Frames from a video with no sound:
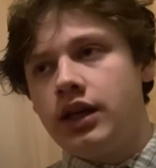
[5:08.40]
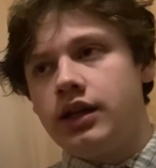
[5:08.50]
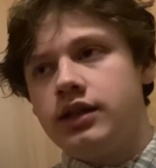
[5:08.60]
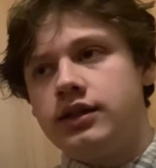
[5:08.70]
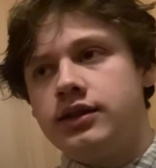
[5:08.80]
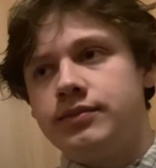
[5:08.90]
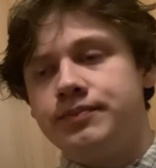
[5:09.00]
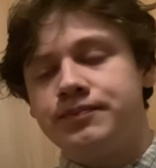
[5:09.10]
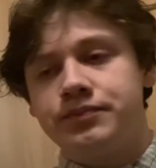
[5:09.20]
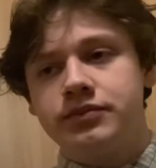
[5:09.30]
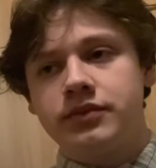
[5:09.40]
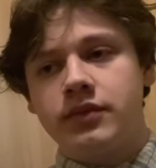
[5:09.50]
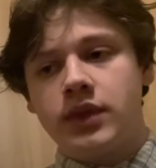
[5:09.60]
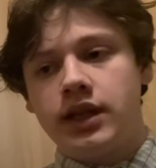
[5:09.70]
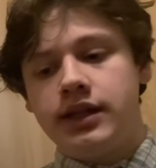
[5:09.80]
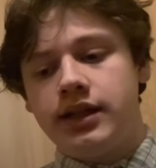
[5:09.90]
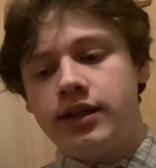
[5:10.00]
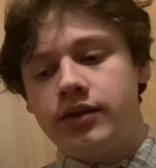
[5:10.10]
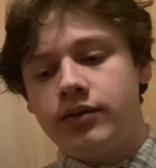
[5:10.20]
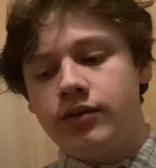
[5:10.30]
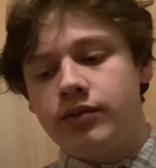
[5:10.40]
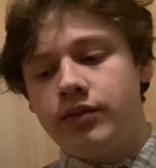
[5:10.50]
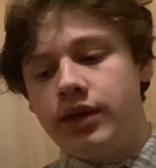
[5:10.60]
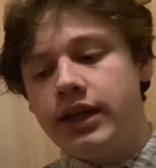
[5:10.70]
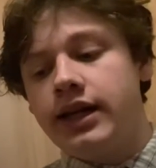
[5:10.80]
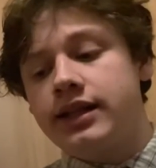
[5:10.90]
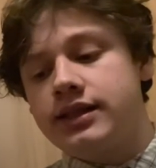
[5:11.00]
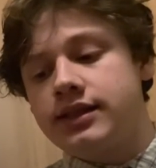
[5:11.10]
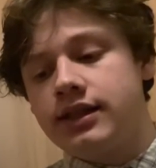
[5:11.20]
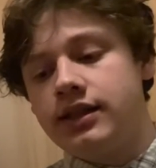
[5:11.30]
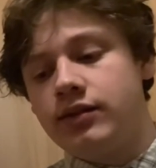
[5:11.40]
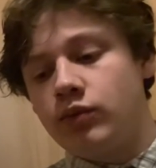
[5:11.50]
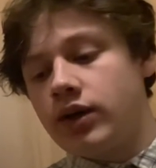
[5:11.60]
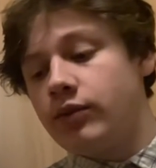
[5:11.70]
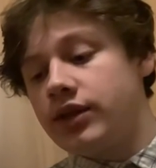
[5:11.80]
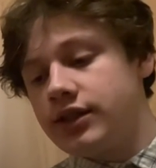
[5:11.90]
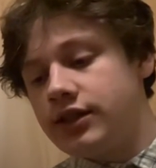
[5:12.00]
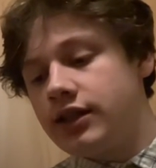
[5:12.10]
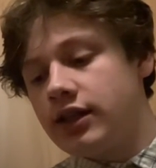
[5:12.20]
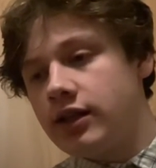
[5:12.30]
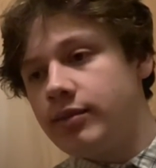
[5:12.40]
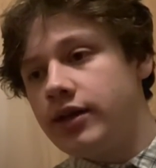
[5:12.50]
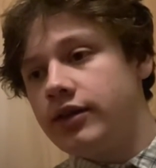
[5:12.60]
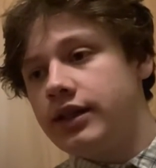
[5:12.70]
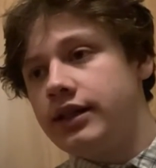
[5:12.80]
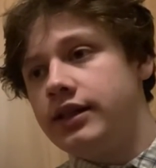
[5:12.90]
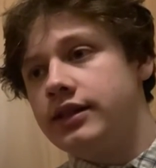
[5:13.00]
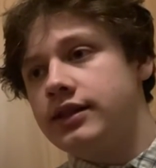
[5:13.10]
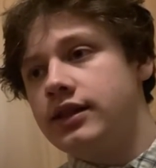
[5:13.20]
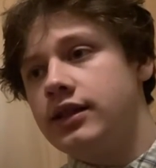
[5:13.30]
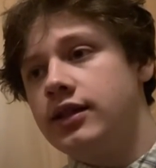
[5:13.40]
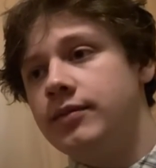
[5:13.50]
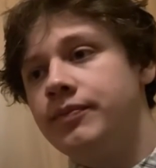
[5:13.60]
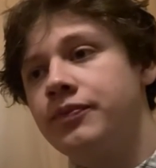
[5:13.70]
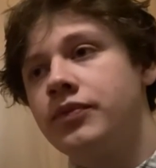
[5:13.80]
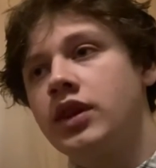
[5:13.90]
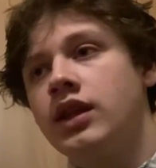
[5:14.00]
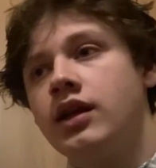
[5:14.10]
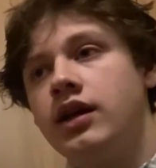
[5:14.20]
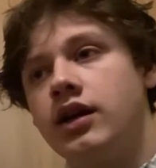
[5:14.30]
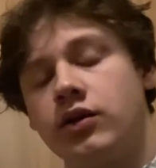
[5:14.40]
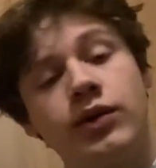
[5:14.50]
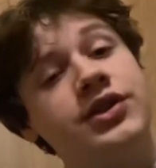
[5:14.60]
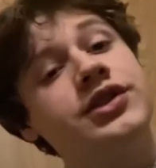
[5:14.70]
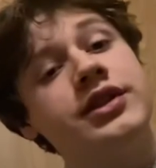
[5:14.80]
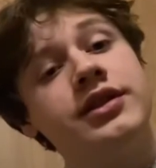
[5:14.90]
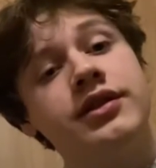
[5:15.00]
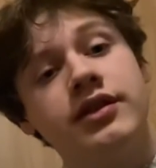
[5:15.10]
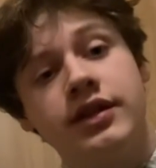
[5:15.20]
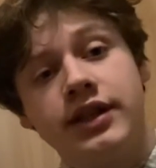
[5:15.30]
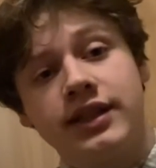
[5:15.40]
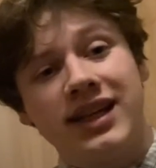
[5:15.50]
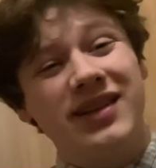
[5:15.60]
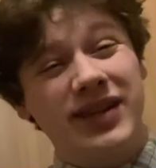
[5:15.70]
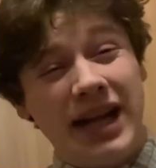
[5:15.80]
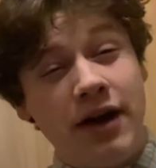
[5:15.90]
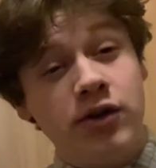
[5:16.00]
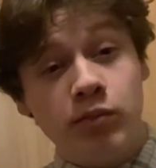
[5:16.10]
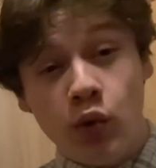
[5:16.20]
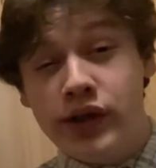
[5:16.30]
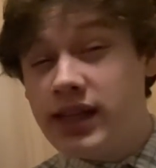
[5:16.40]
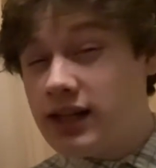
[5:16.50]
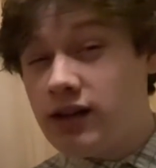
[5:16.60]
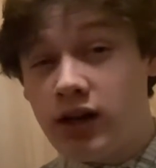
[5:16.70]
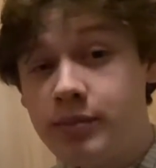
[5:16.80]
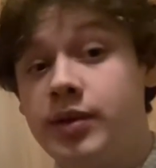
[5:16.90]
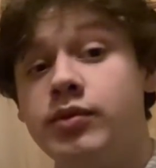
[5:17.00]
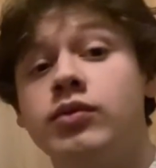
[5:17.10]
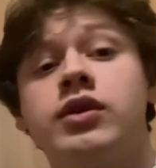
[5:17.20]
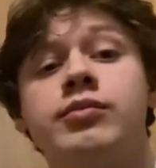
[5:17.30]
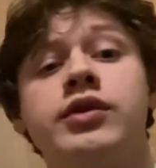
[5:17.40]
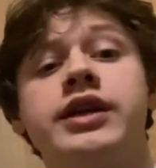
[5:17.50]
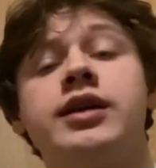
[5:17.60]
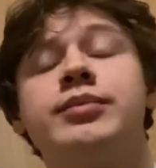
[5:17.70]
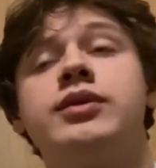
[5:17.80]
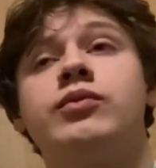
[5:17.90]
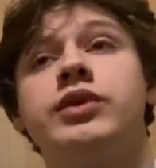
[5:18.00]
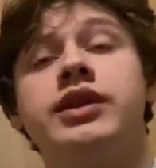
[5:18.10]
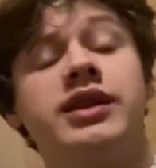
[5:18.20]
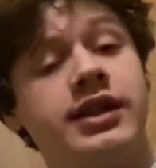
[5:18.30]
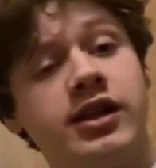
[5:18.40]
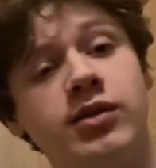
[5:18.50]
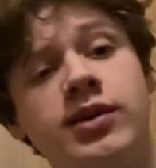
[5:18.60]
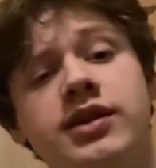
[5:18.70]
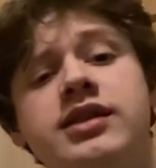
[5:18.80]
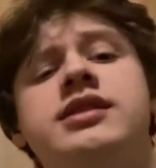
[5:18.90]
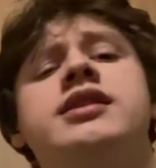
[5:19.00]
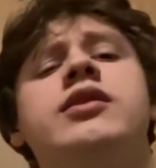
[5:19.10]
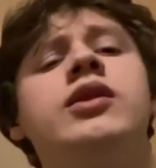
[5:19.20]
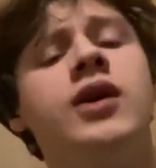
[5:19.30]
Um, and now next, what I wanted to talk about is a question and kind of a counterpoint that a lot of people want to bring up when they hear about this. They go,